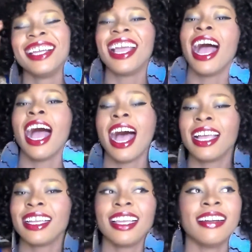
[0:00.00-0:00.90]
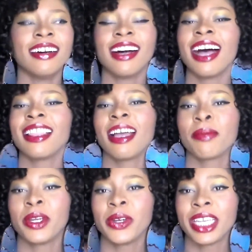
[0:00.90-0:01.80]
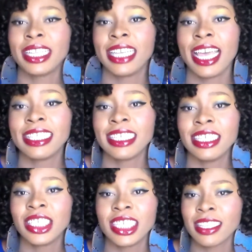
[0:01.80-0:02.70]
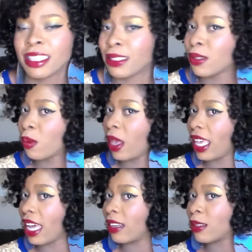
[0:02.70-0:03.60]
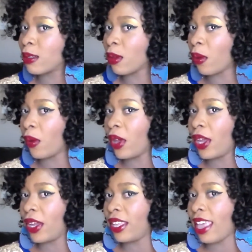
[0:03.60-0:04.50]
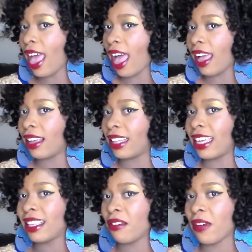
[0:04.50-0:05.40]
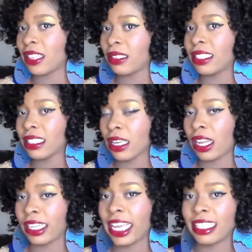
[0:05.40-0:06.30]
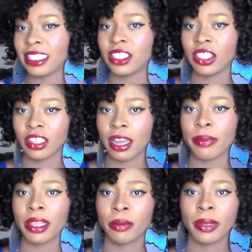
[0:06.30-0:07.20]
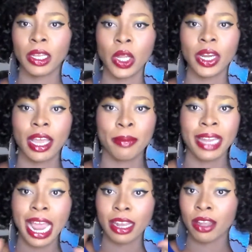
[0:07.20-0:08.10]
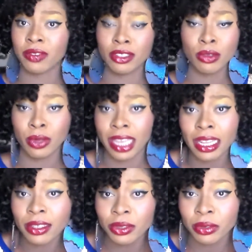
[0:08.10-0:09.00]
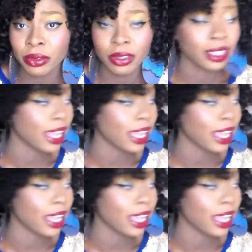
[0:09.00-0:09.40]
Yeah, I think I'm gonna go get the 18 inches on this wig, and also, yeah, like, if I do this color on the 18 inches, it's gonna be a little bit longer. But I love this look a lot too,